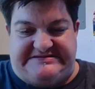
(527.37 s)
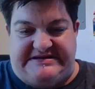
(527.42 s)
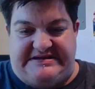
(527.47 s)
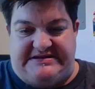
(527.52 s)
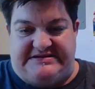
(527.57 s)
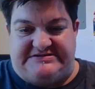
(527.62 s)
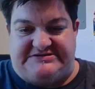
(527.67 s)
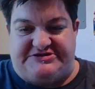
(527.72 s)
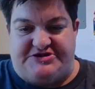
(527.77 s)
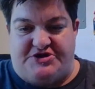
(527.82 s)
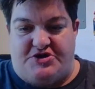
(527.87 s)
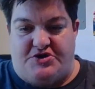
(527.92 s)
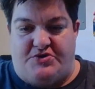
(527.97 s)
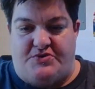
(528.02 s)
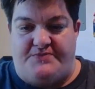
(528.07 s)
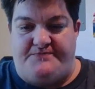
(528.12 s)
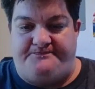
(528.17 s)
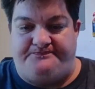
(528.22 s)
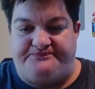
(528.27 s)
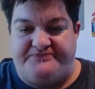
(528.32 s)
see.
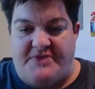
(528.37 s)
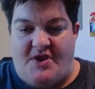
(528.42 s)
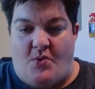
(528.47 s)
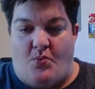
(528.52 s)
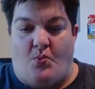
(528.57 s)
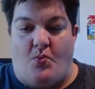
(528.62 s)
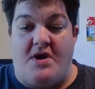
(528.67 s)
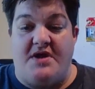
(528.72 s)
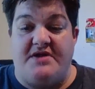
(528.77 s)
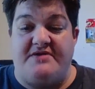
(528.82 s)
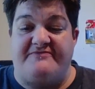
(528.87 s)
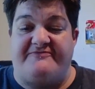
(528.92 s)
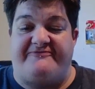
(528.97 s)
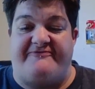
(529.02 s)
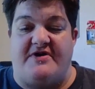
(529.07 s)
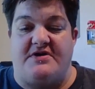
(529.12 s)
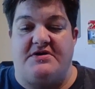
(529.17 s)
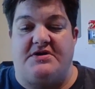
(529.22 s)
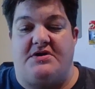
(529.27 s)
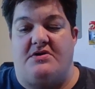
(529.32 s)
So one
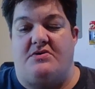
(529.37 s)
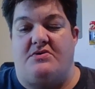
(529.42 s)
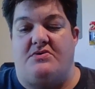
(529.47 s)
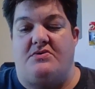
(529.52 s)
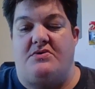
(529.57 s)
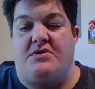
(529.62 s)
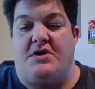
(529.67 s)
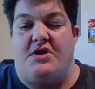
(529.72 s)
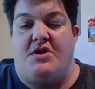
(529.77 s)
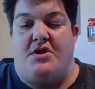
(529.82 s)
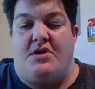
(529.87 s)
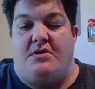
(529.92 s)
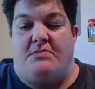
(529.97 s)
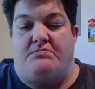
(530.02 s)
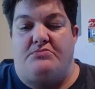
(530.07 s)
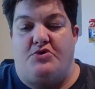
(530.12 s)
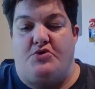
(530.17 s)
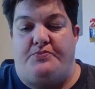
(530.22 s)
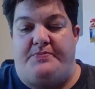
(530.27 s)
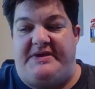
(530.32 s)
Funko
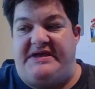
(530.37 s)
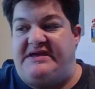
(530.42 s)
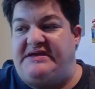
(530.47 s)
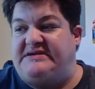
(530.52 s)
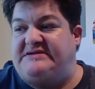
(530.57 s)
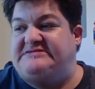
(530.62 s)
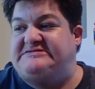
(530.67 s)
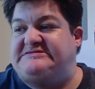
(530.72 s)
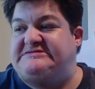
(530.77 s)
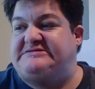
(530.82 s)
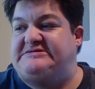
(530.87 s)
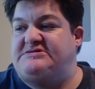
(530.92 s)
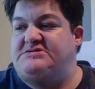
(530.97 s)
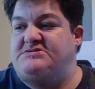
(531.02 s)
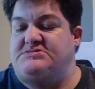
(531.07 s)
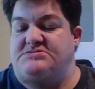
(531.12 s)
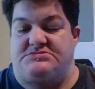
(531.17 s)
Moopies,